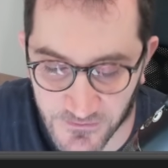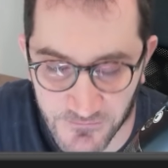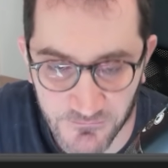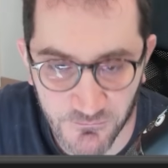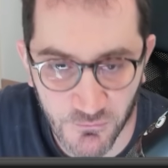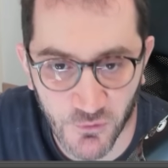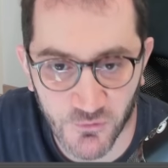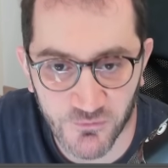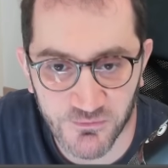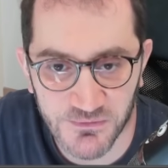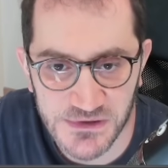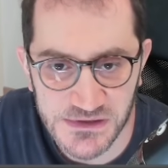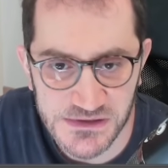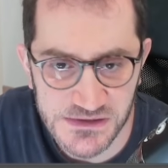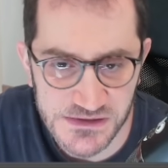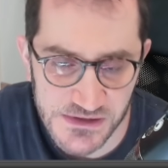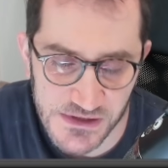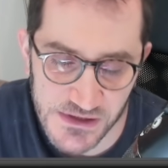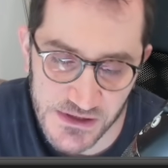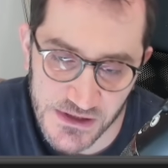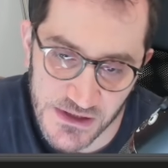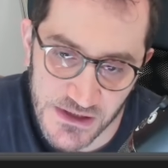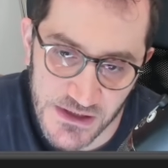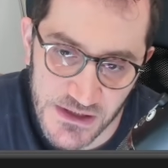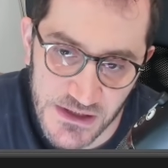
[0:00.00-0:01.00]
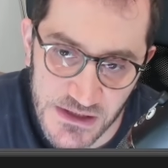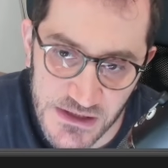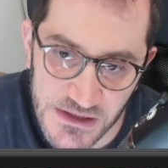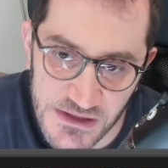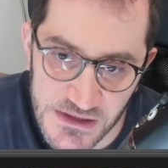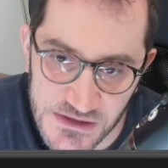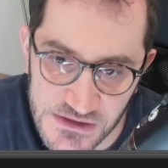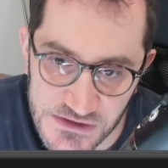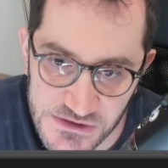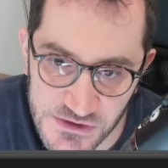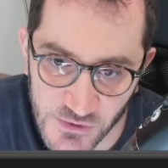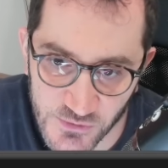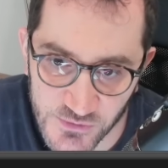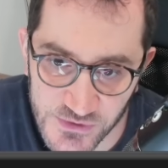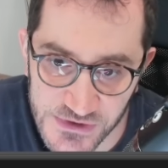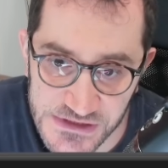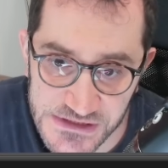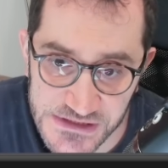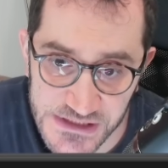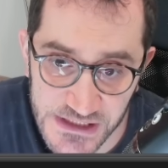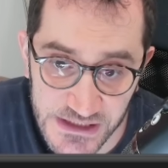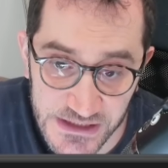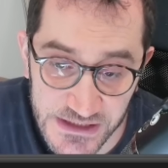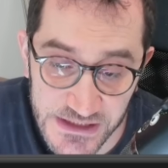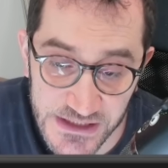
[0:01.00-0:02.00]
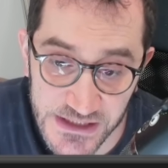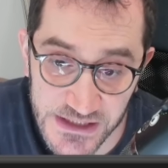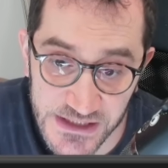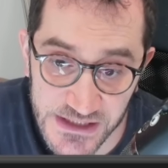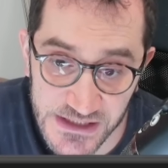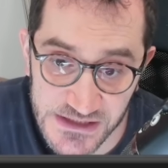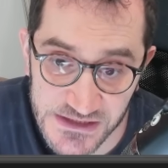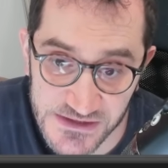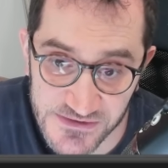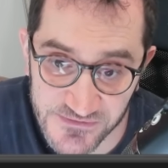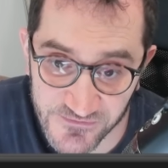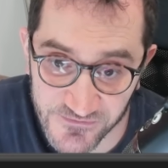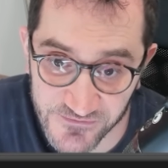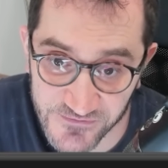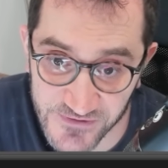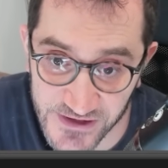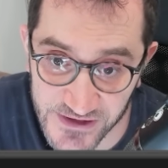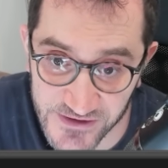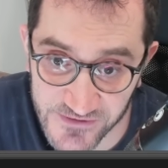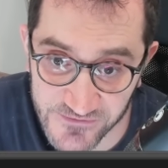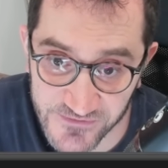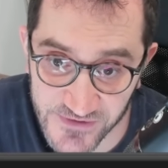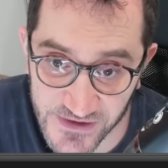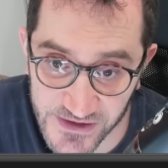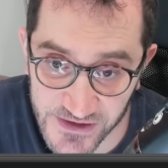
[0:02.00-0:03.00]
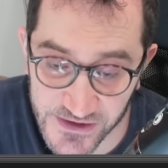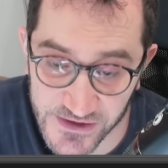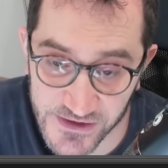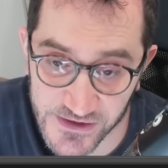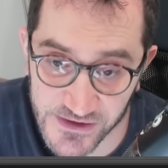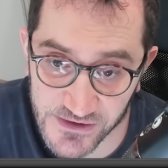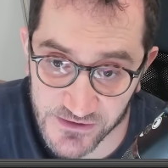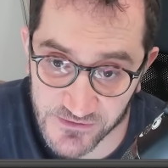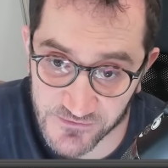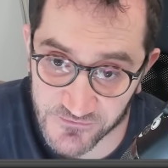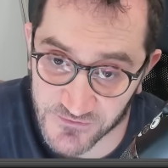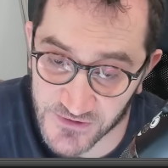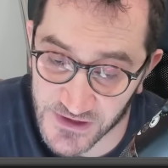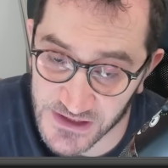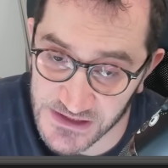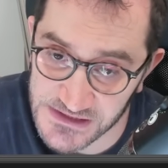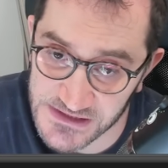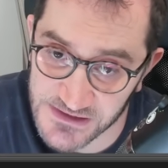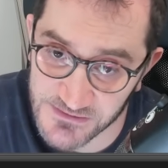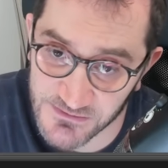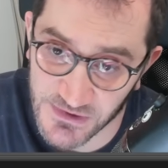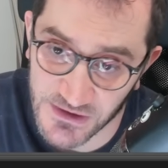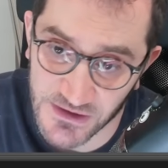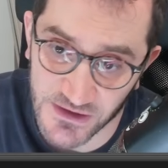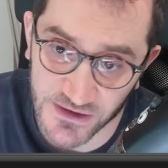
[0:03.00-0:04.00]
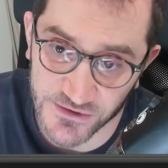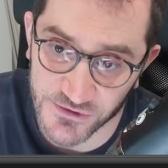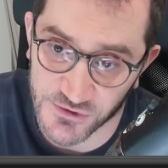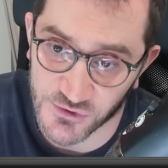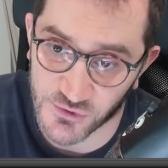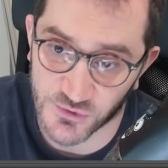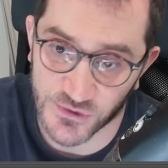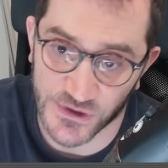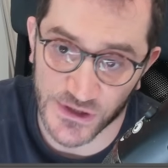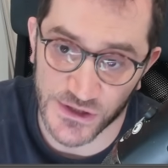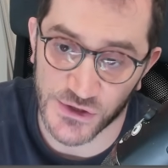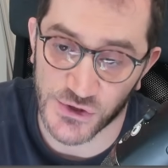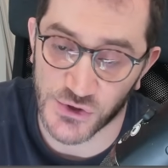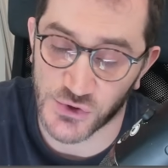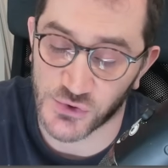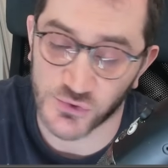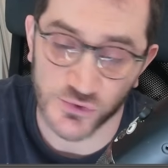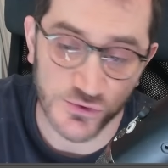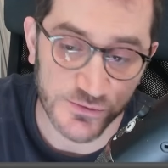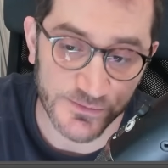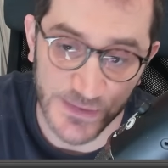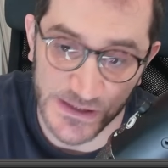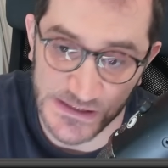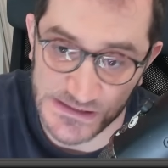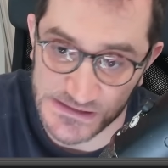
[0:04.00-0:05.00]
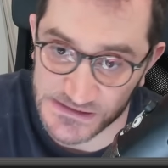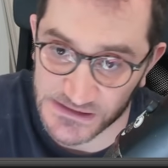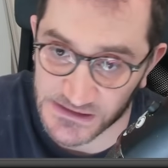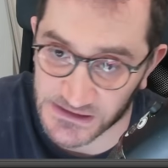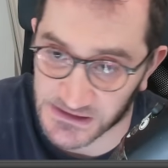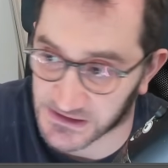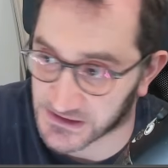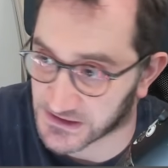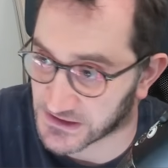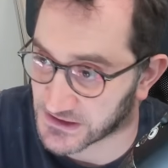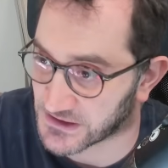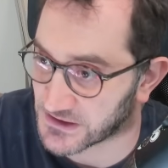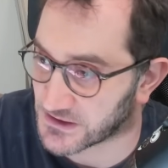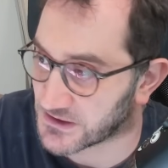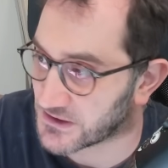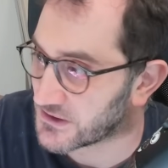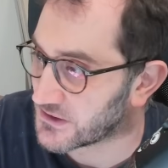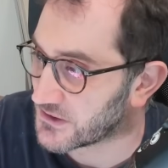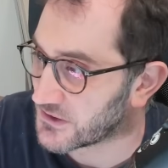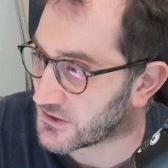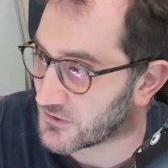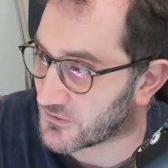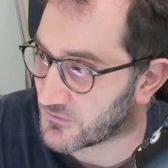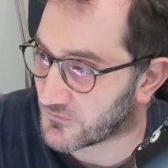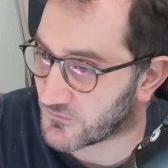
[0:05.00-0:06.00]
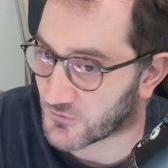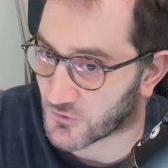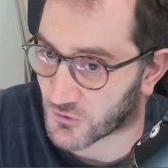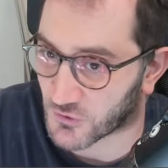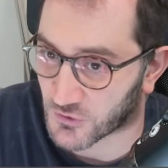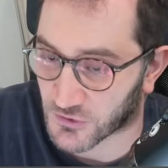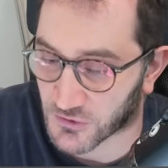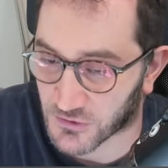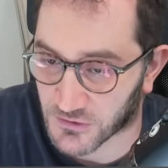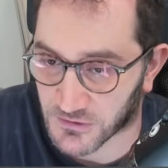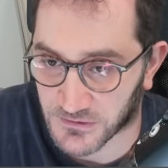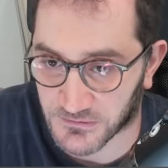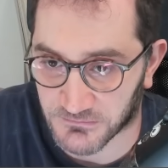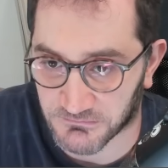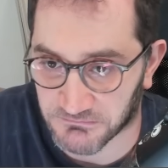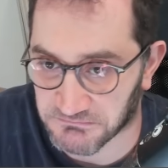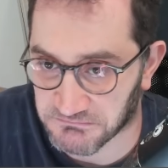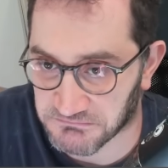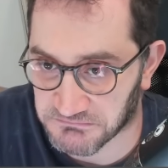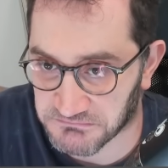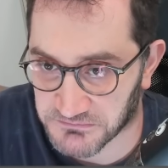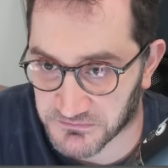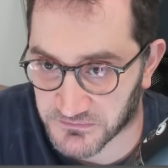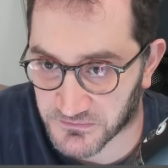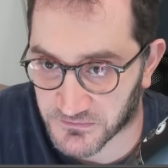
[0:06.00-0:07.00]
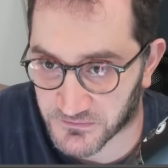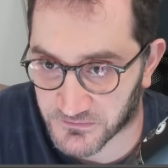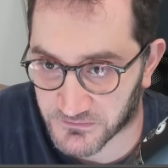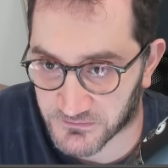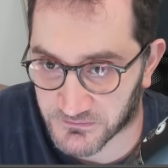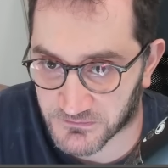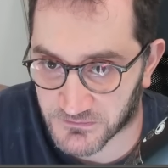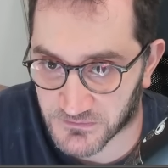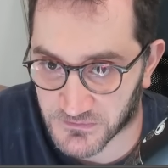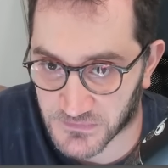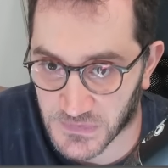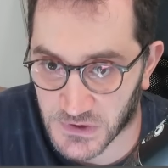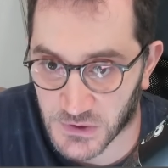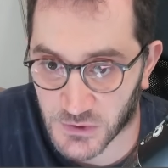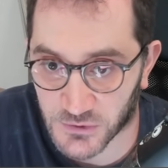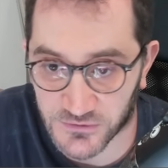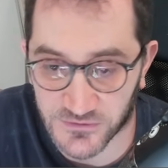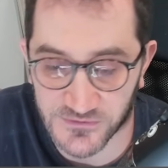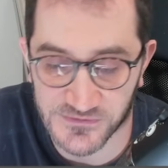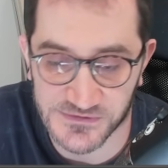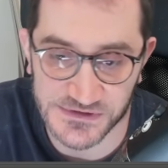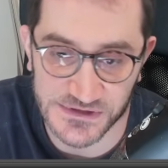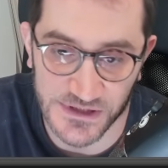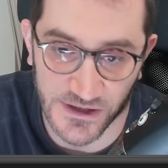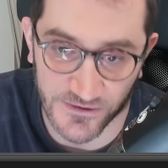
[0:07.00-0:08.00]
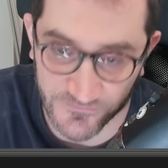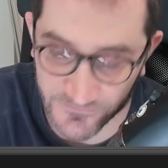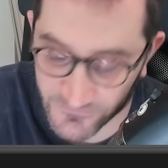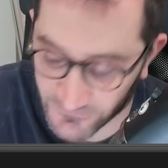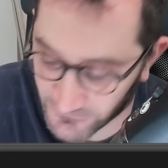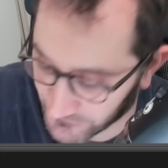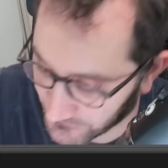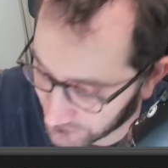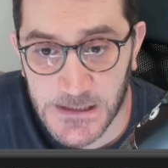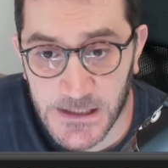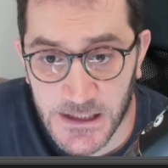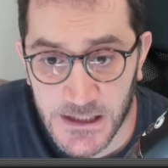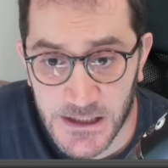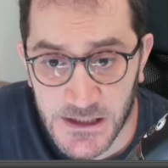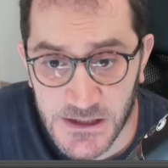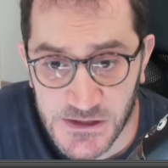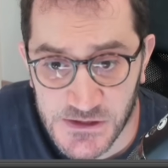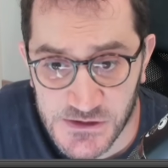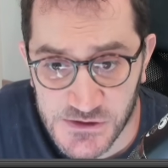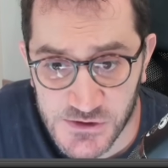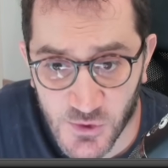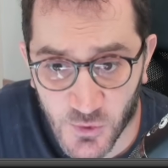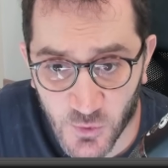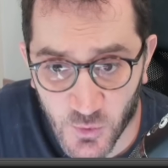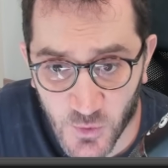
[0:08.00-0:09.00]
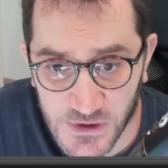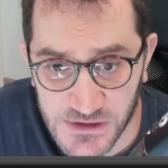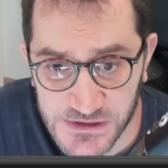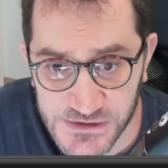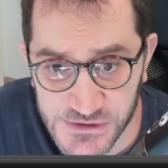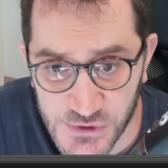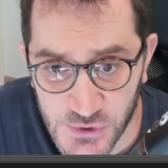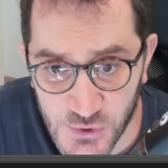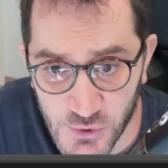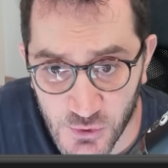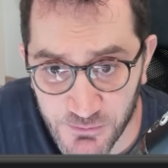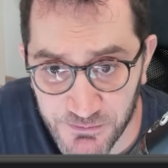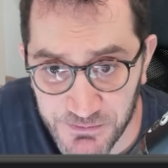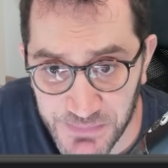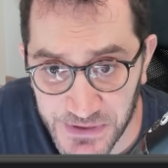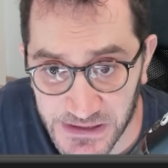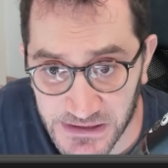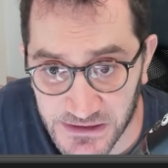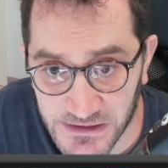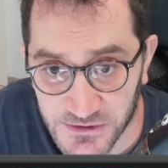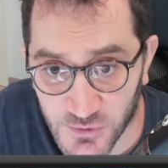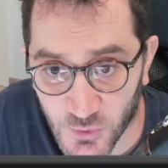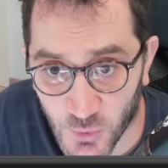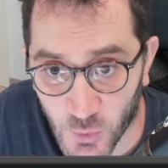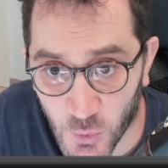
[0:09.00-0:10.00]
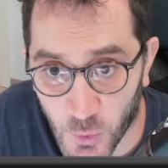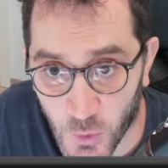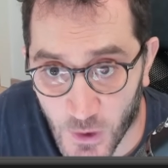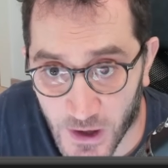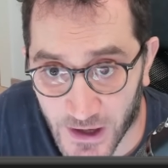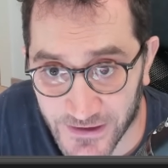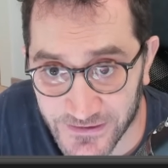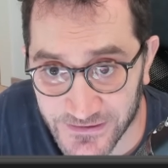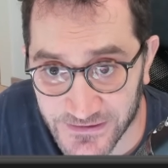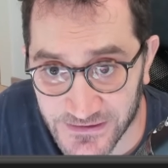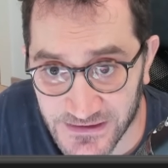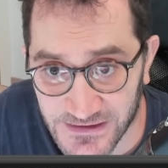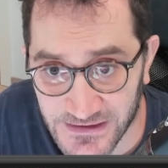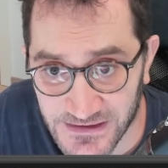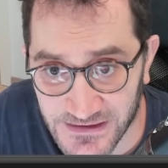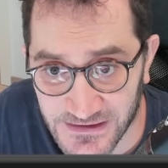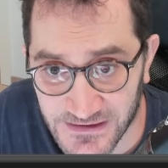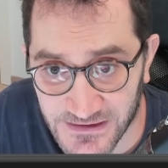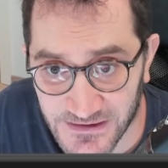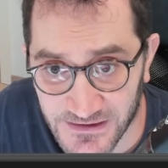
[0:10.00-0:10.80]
movements. So this technique is very flexible, and you can use basically for a lot of stuff. So once you build one